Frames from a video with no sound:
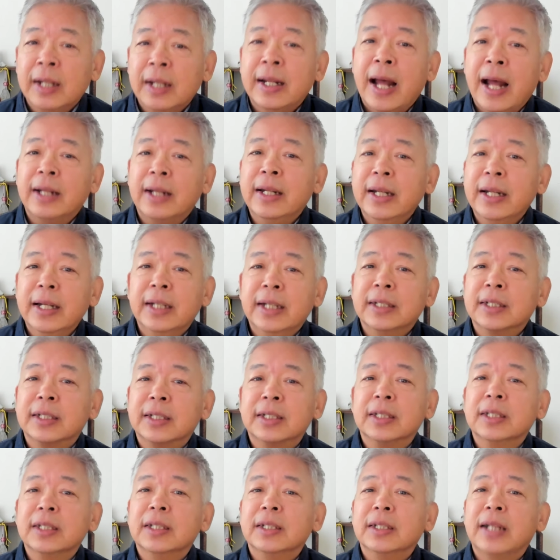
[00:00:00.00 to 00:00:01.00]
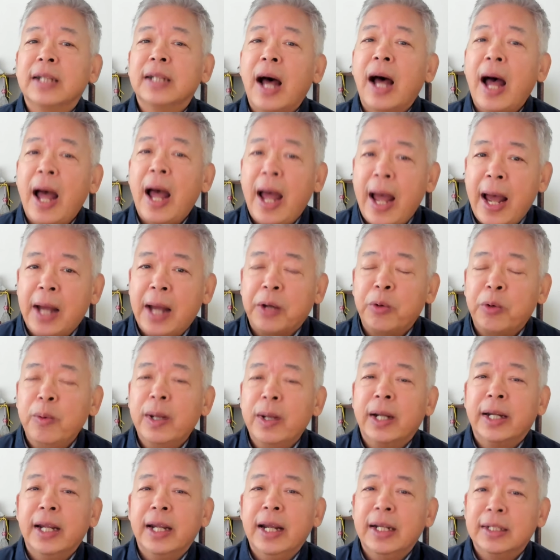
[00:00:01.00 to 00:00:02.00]
that is the
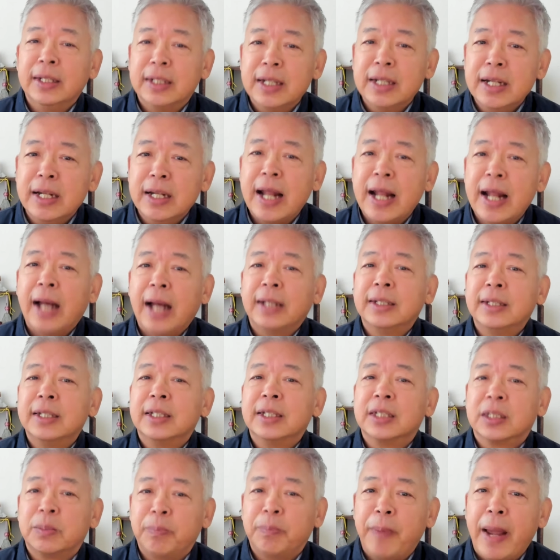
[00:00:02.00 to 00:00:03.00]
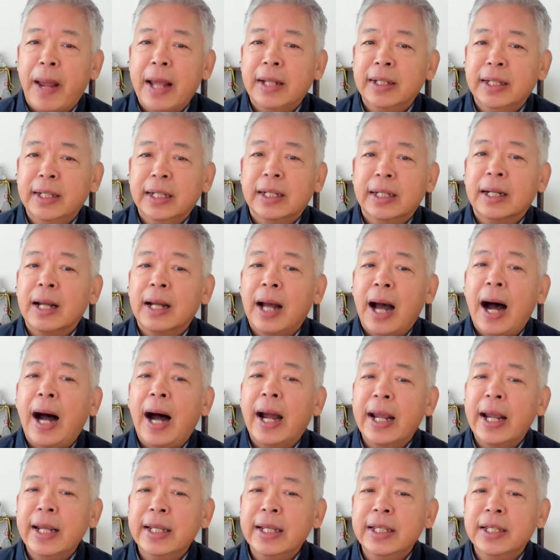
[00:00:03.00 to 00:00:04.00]
aggregate net spending,
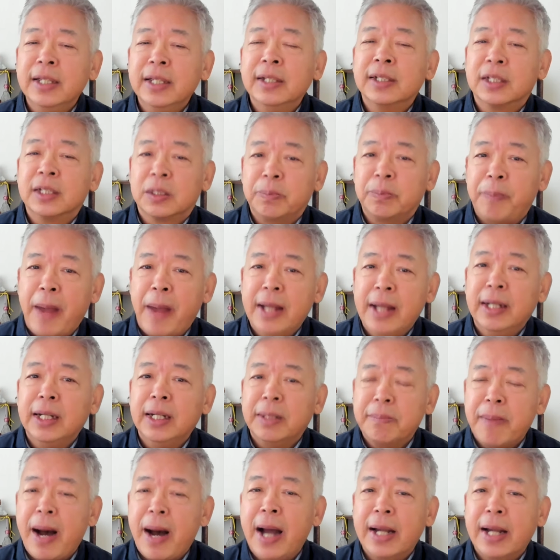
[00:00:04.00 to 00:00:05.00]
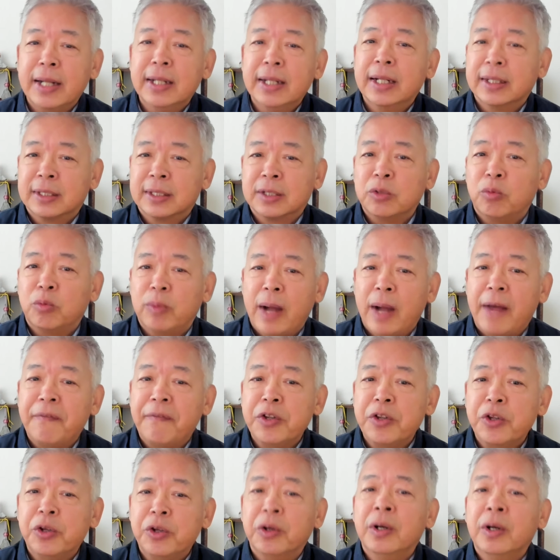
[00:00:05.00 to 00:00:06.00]
i.e., spending minus
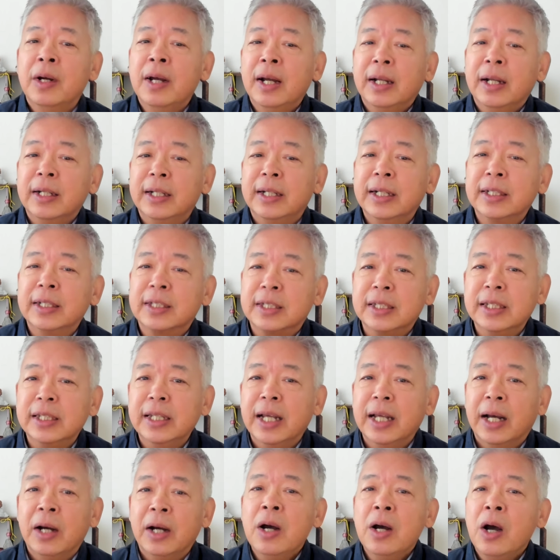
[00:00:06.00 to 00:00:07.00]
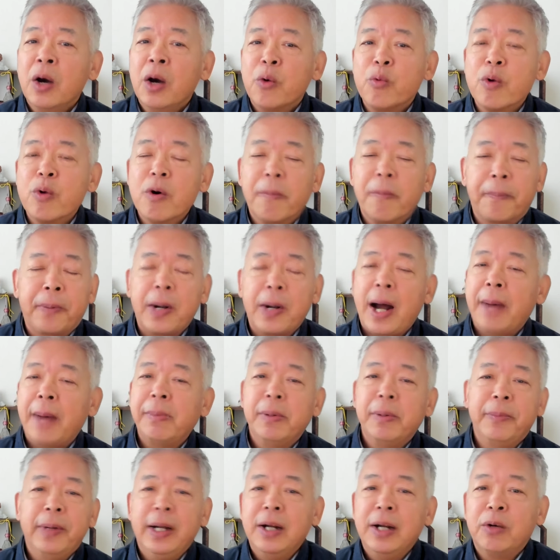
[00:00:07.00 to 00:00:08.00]
revenue this year, will
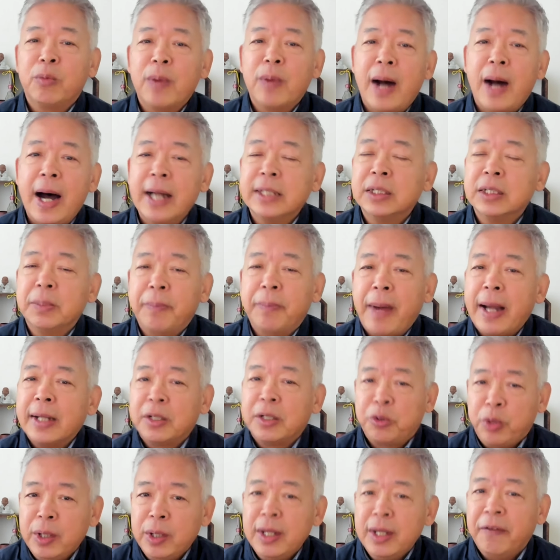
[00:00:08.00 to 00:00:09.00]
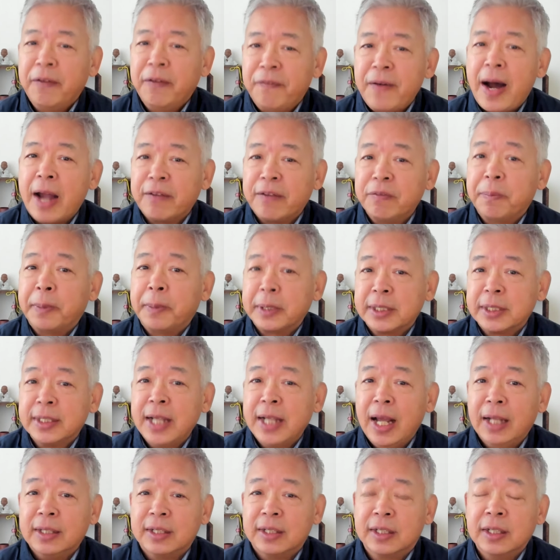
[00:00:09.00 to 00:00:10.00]
probably rise by
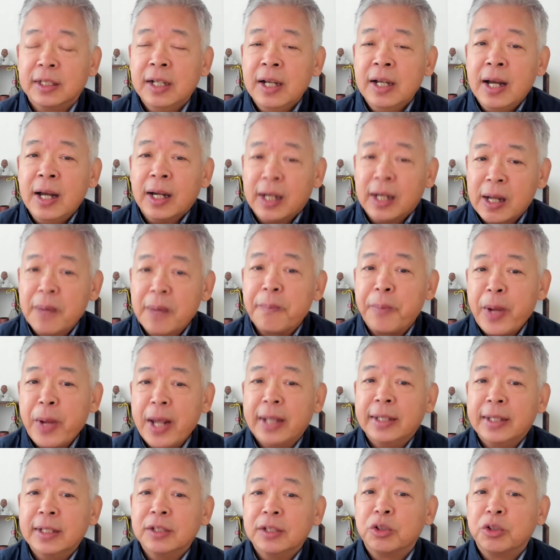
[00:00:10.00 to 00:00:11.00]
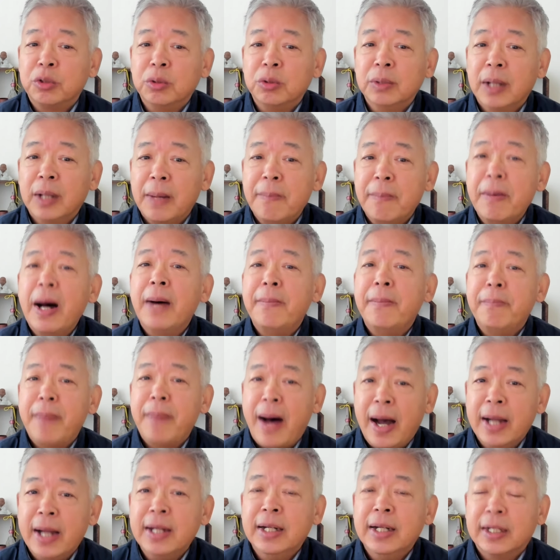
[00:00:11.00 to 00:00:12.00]
25% compared to a
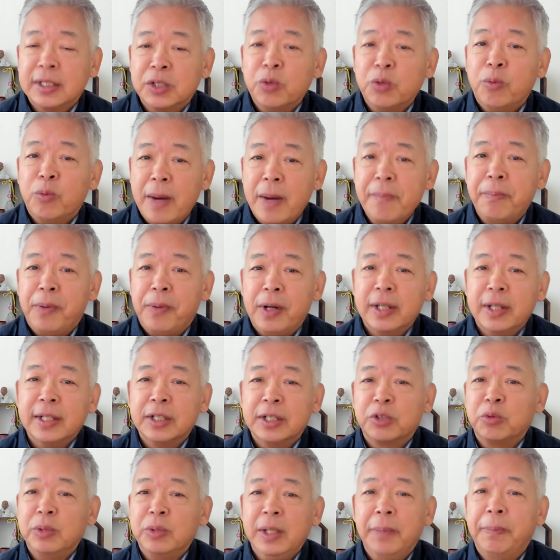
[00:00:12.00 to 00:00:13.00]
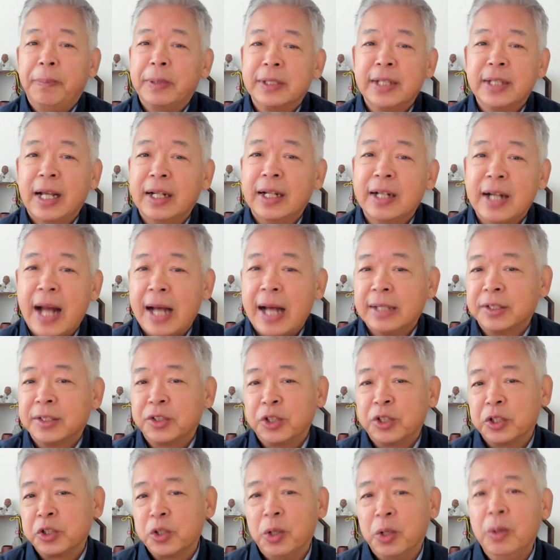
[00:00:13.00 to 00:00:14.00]
minus 1.3%
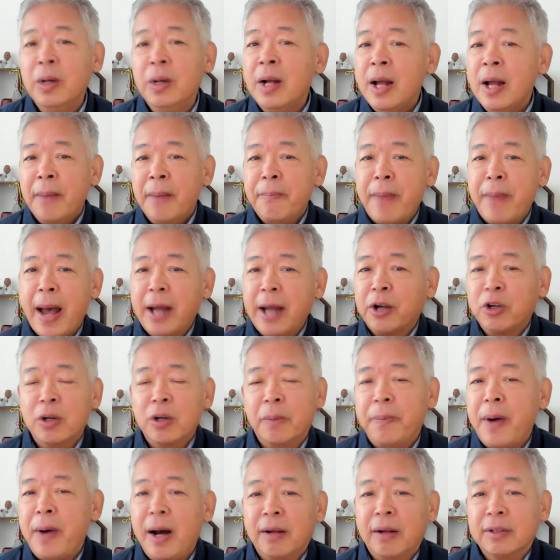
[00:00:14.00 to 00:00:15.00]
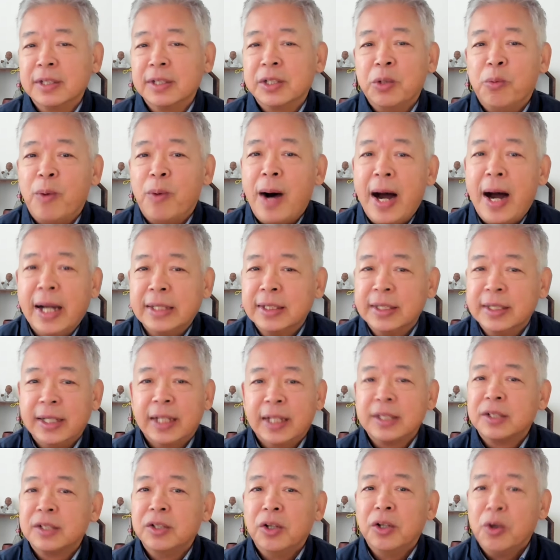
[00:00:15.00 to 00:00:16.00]
last year. So, macro policy wise,
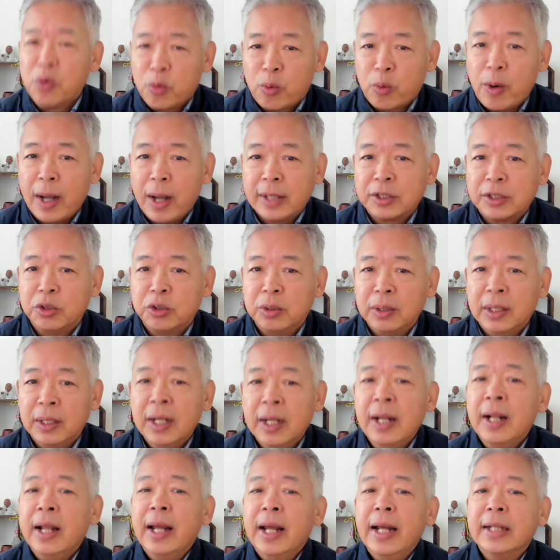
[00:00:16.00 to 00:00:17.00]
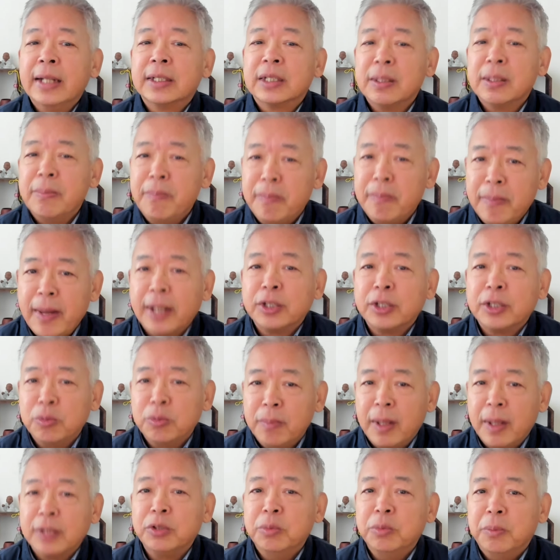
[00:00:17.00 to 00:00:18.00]
there's no question it's much,
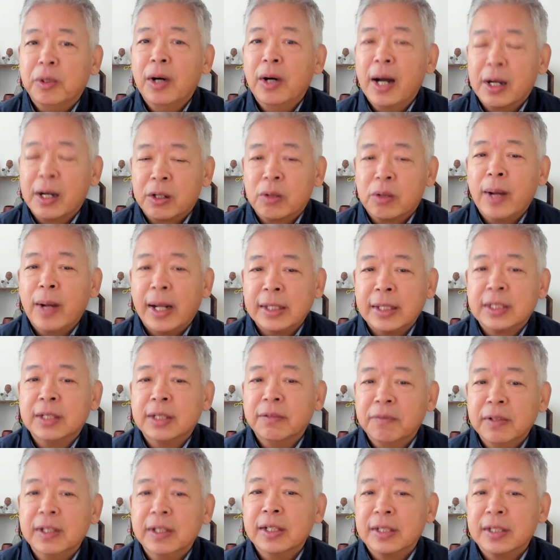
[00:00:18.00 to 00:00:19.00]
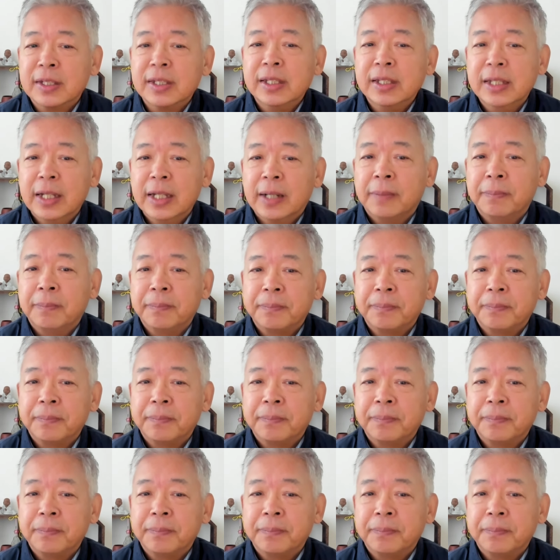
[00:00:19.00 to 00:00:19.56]
much more aggressive this year.